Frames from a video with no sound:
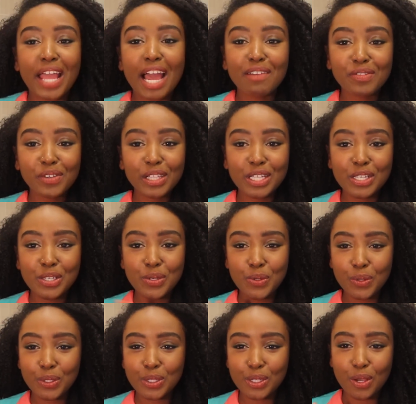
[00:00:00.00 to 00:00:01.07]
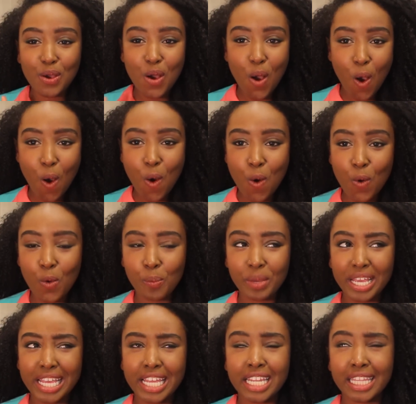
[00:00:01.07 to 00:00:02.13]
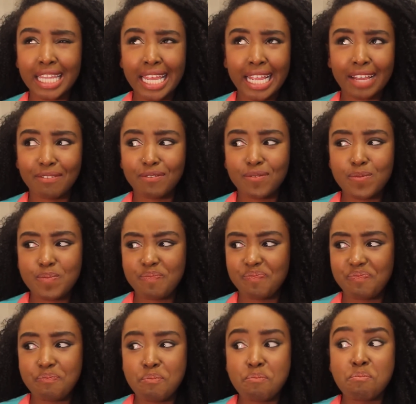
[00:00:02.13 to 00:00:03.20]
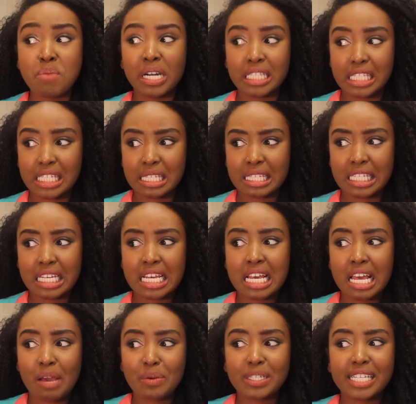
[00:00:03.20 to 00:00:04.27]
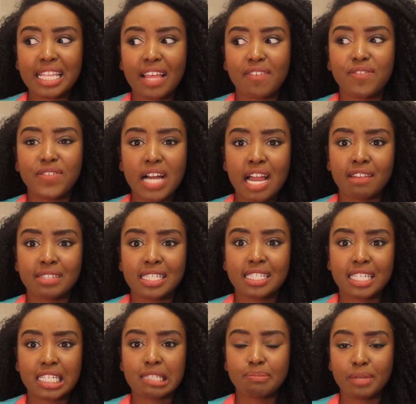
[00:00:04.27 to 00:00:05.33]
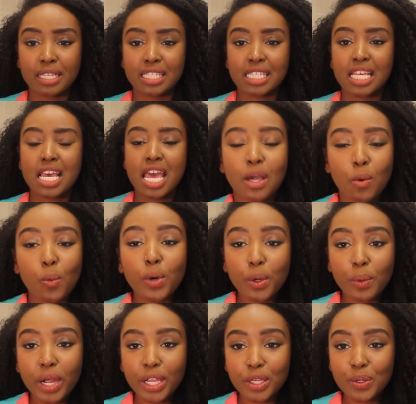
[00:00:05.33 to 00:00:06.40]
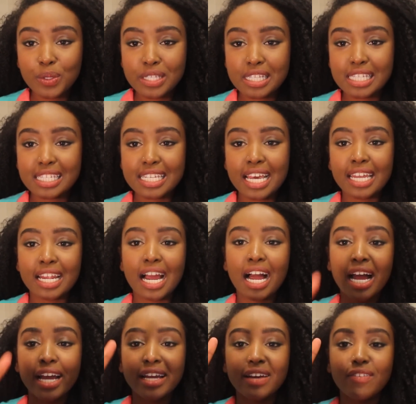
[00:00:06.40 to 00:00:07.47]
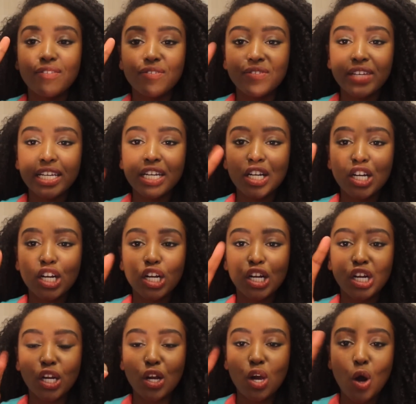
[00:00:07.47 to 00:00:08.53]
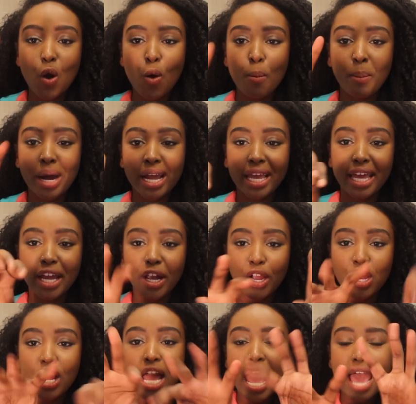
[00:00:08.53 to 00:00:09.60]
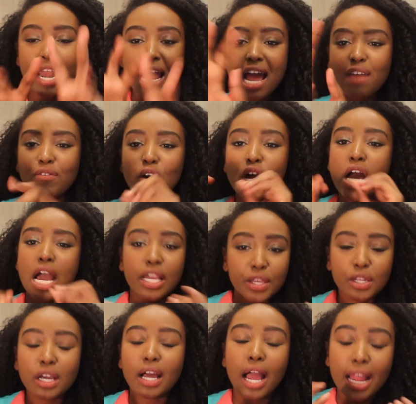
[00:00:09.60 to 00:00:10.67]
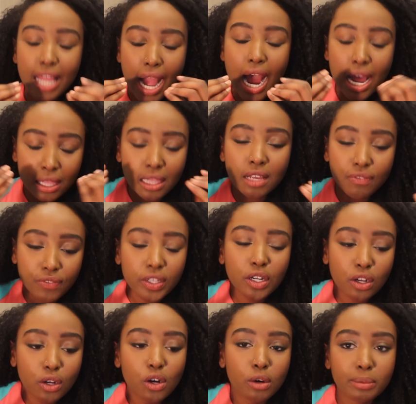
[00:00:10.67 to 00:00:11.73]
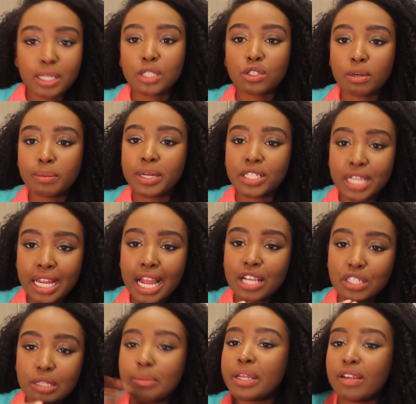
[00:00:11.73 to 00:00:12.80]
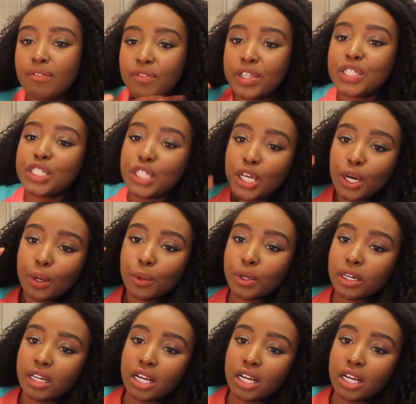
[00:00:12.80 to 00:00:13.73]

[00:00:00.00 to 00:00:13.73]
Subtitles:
I haven't really used a comb in like months. I want to say like 5 to 6 months. What do I use instead? I finger comb my hair, and I have I love finger combing so much. I actually made a video